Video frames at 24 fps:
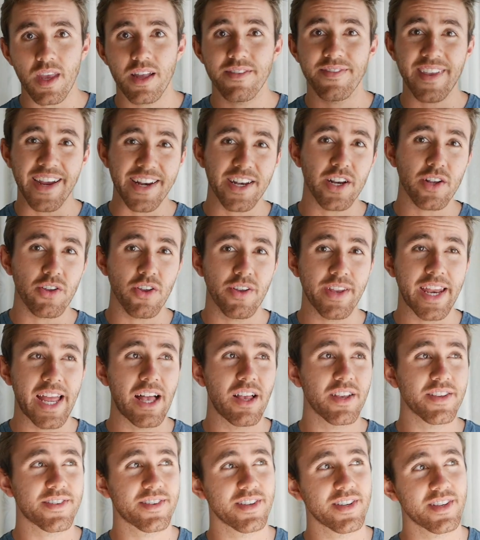technical
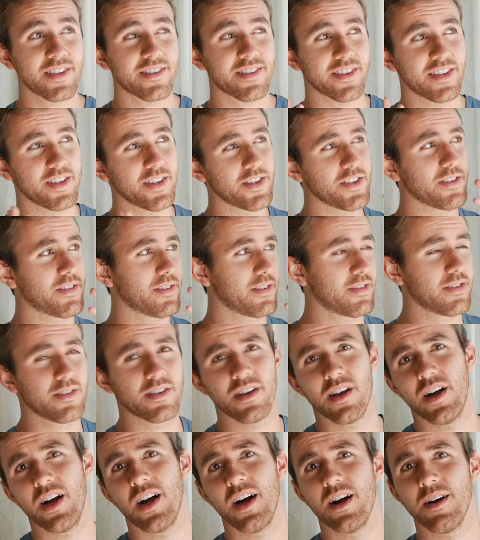analysis is,
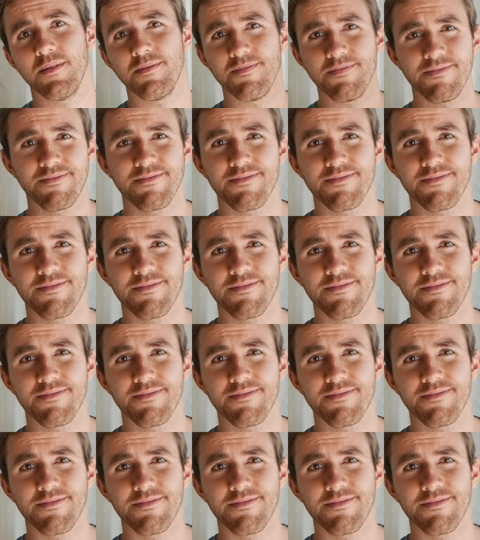I